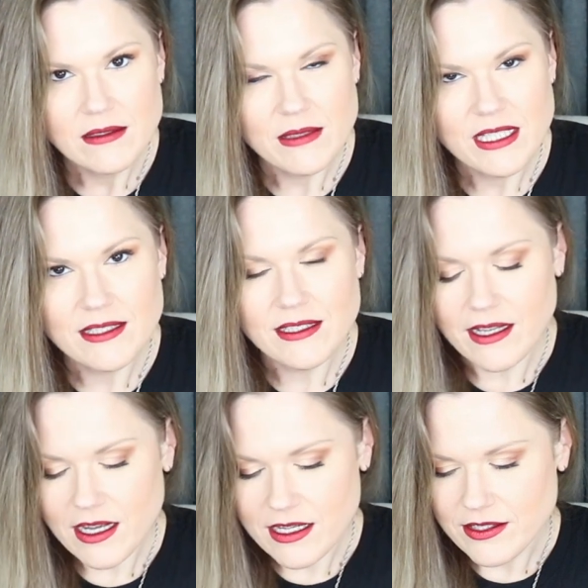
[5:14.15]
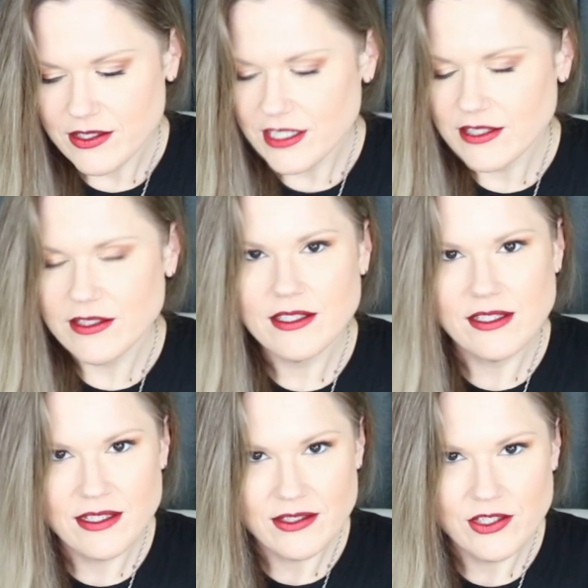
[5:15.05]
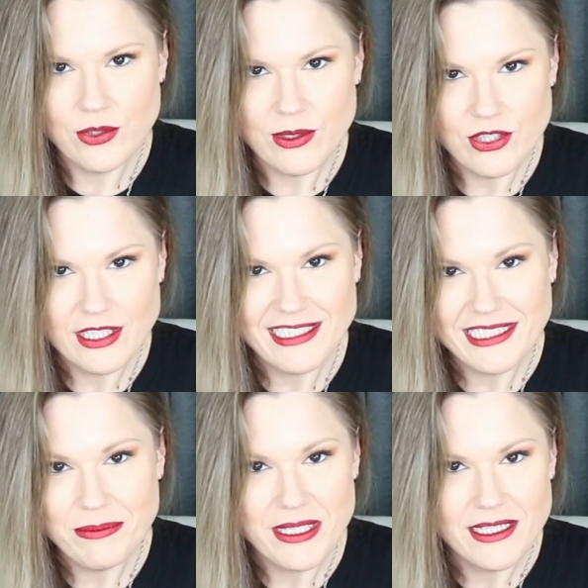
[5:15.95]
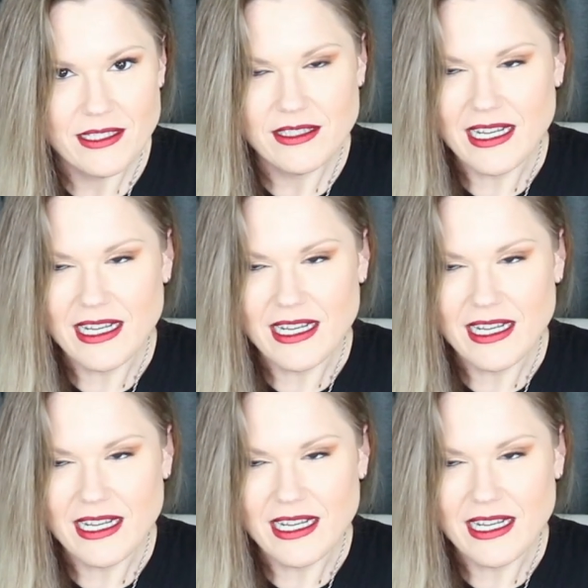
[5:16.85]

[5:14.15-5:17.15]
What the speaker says: Because it's like, I insist this is the situation I need to be in.